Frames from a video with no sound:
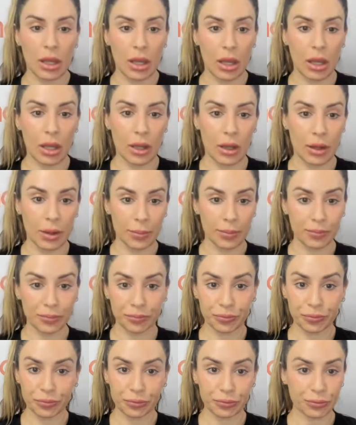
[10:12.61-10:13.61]

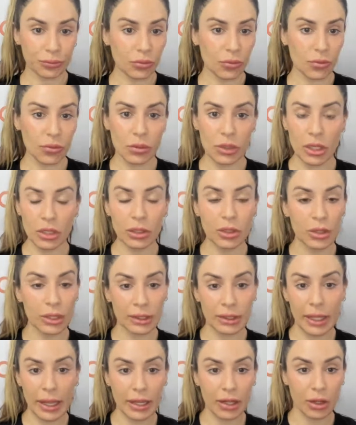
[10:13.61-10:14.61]
You
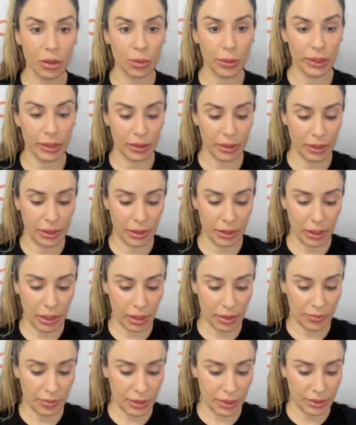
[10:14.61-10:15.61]
can layer with it,
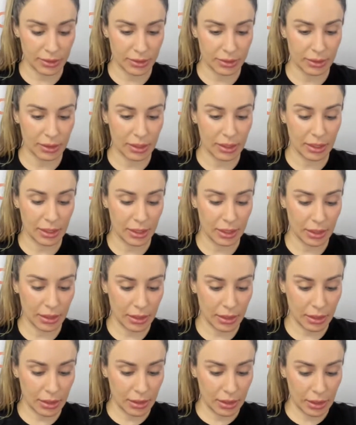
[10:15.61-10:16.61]
obviously,
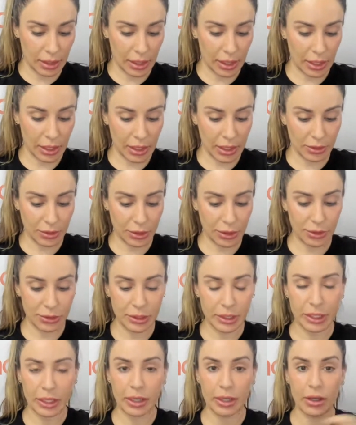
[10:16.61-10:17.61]
and
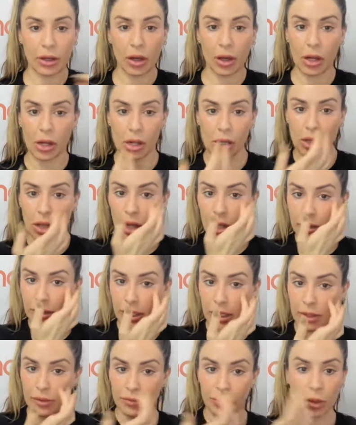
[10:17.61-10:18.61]
using it all on
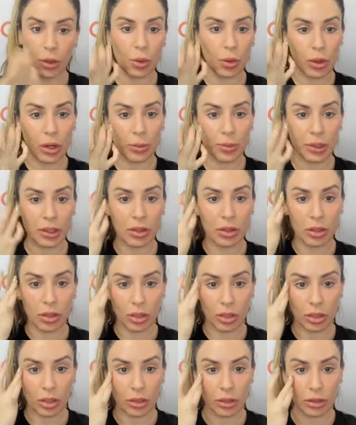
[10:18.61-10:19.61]
the
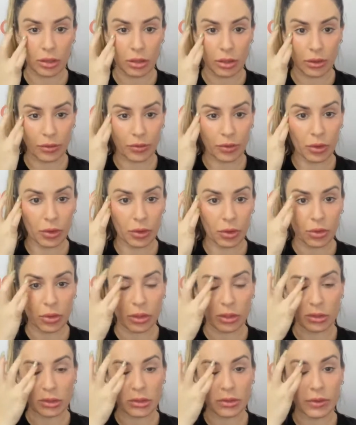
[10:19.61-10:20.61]
infraorbital, the full
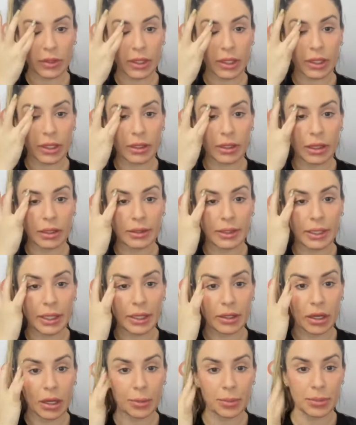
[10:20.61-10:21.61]
crow's feet, and
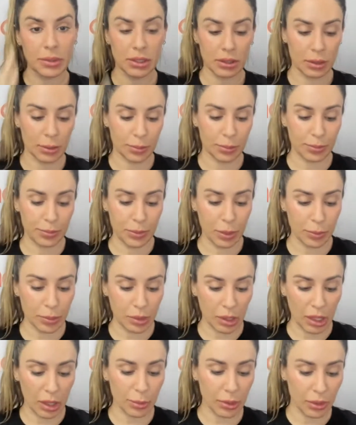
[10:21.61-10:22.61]
then up to the
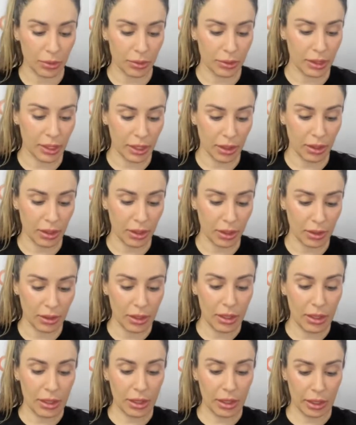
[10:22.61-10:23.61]
brow bone there.
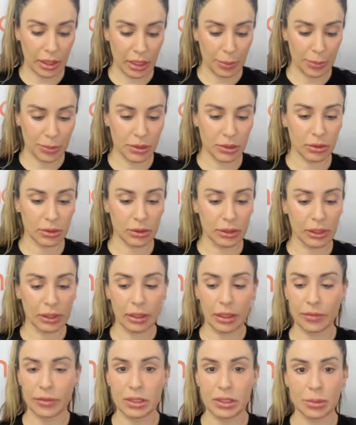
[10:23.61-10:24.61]
Absolutely
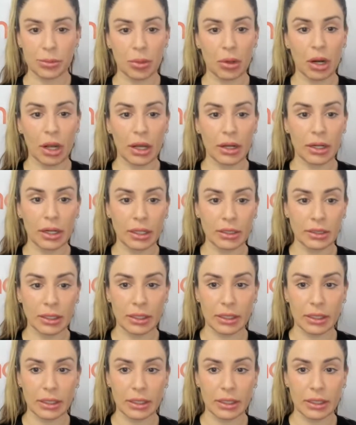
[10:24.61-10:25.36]
love this product.